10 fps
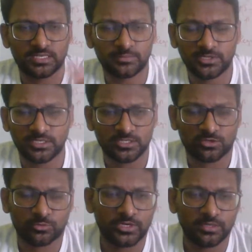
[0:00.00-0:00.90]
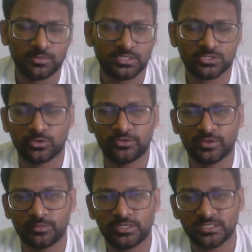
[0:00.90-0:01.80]
30 minutes or 20 minutes,
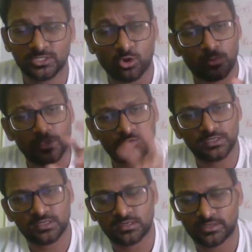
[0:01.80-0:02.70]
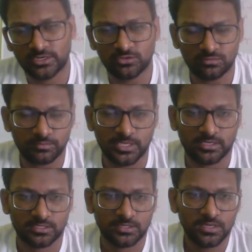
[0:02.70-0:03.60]
25 minutes. Topic wise, I will try to
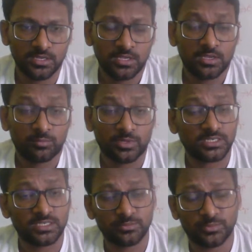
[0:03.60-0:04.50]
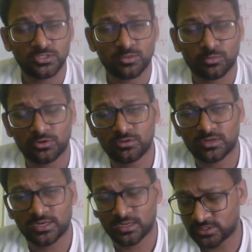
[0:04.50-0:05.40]
make it. But it depends upon
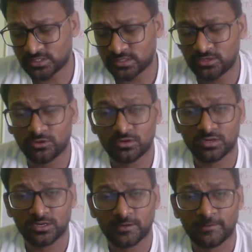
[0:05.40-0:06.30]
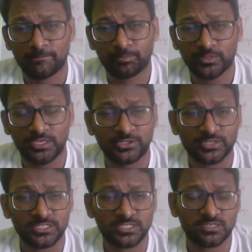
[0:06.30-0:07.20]
your request and your
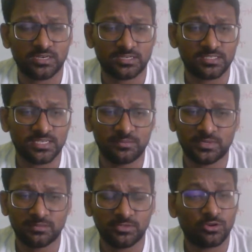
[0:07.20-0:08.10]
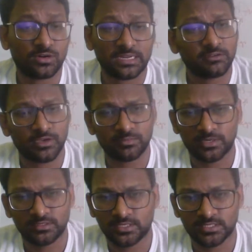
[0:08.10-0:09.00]
interest, at the same time, your
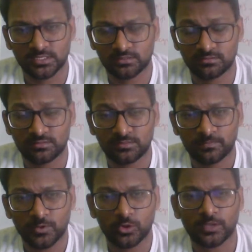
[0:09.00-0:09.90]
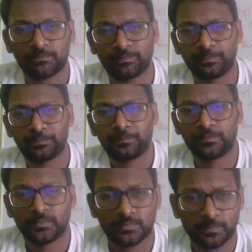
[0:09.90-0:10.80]
requirement. That's it. Okay.
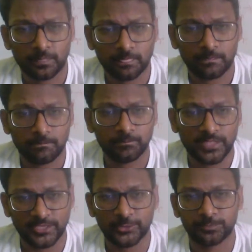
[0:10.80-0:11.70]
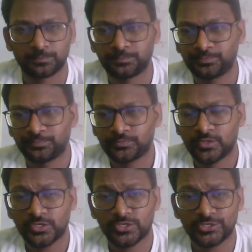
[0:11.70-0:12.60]
Thank you.
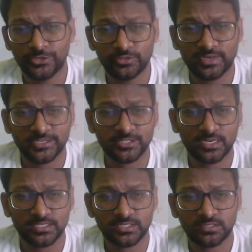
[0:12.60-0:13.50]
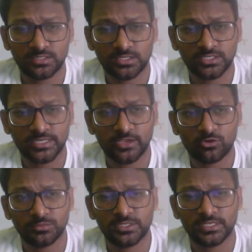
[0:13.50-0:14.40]
See you in the next class. Stay
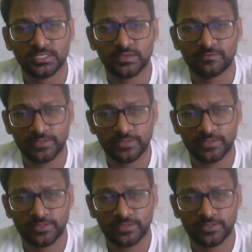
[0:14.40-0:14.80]
home, stay safe.